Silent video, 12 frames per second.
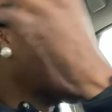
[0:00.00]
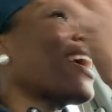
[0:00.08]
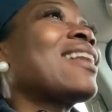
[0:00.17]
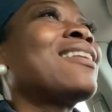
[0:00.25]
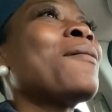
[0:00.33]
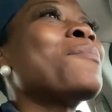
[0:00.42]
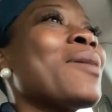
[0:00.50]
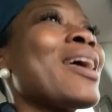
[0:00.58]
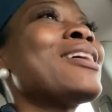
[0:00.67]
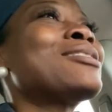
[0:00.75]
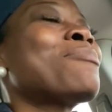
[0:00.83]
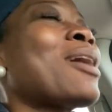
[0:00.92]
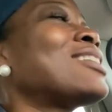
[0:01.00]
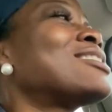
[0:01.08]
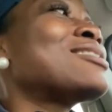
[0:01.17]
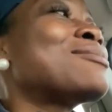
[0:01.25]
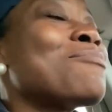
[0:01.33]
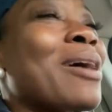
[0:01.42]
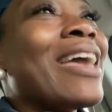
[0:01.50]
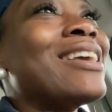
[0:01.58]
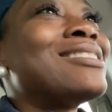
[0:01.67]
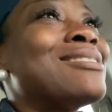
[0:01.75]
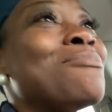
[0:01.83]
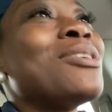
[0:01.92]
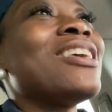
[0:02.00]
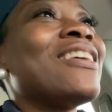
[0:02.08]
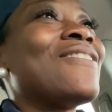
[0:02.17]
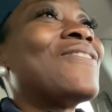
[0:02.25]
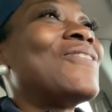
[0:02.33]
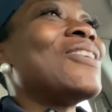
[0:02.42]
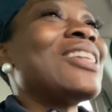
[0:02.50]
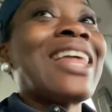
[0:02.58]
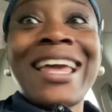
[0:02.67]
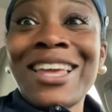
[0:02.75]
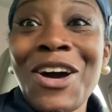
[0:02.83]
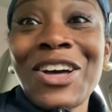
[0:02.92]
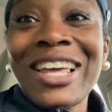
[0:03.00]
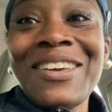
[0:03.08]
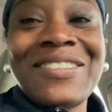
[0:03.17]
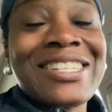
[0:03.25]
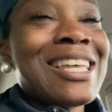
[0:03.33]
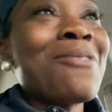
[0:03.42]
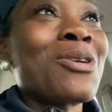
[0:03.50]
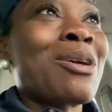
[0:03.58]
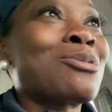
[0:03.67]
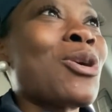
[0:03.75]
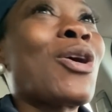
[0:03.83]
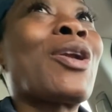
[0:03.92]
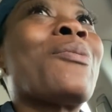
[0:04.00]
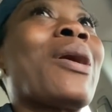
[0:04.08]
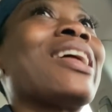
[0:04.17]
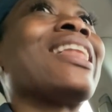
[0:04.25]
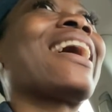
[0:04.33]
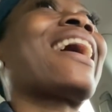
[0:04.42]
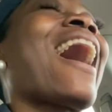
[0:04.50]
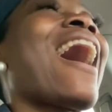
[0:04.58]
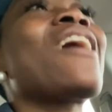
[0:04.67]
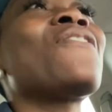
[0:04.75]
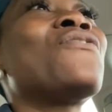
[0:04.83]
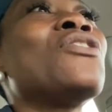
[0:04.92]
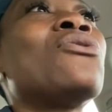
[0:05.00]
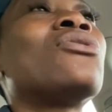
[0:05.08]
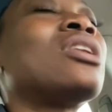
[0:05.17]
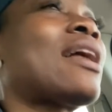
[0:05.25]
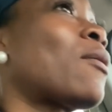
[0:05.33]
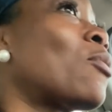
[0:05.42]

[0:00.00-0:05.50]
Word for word: like the med spa just makes me be, like y'all can even see when I'm talking about it. Like I feel good. Like